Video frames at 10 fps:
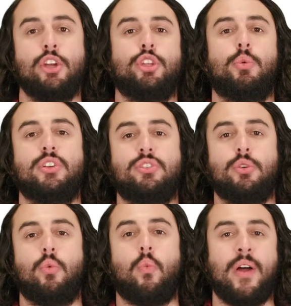you would
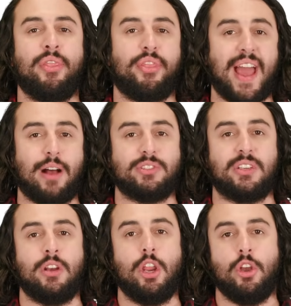do one
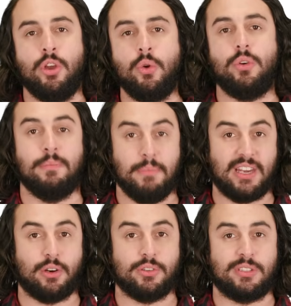thousand newton
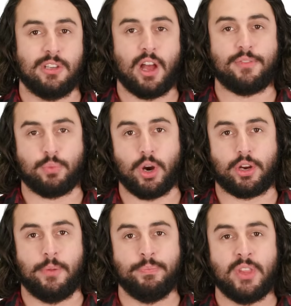meters of
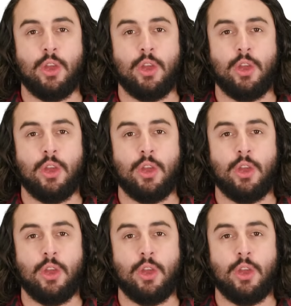work,